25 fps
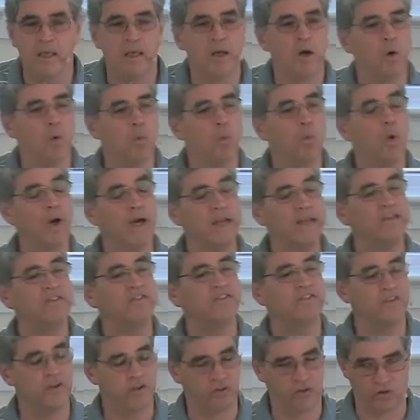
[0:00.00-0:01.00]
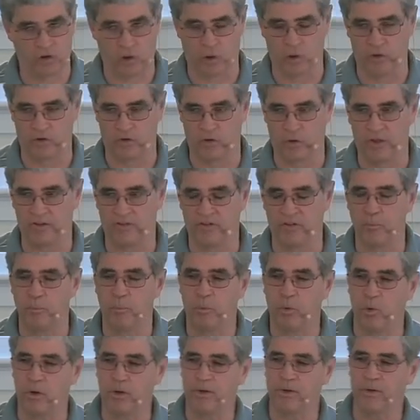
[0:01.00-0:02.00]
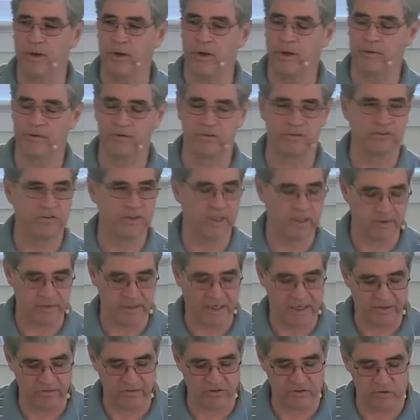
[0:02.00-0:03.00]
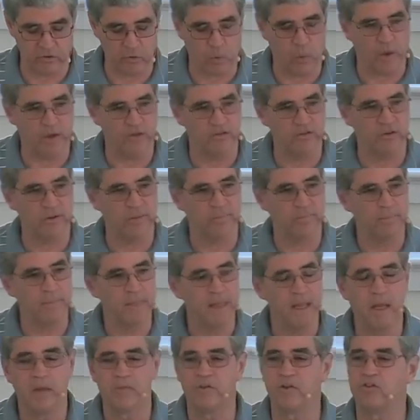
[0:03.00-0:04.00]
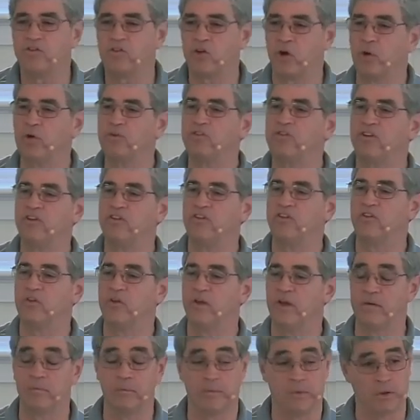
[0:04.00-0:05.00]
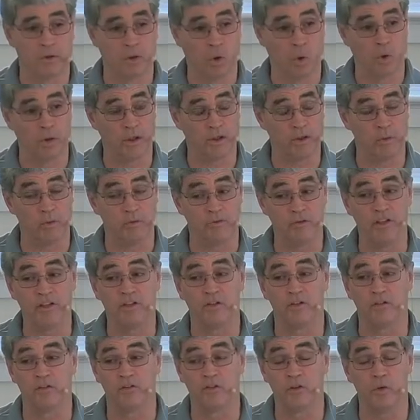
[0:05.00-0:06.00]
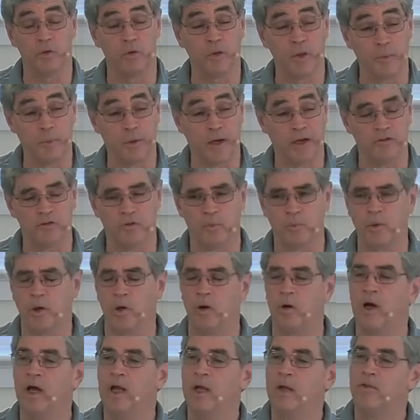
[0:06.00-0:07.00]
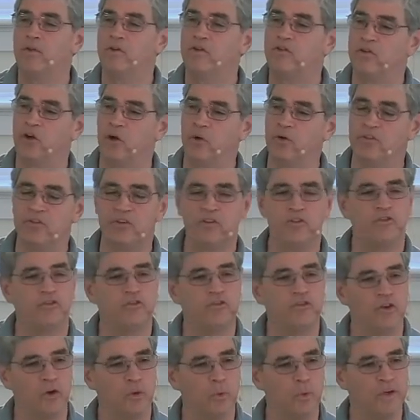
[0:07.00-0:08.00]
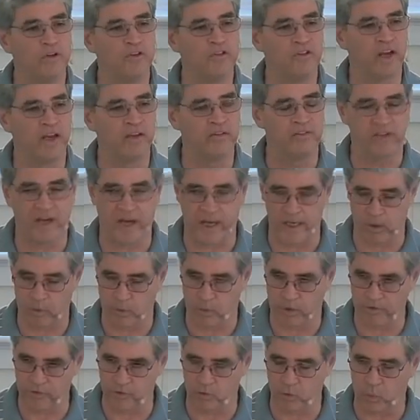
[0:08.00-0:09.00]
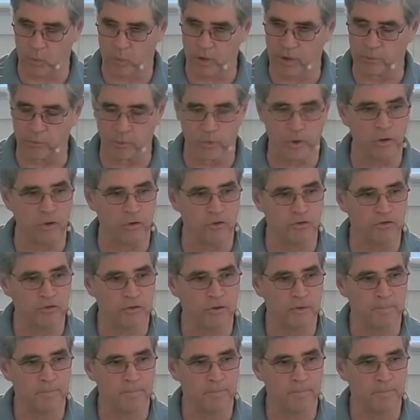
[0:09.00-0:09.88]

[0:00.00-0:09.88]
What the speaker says: What is the church? It's important to ask this question. The church is, according to Ephesians 2, the Apostle Paul, the church is Jew and Gentile under one roof.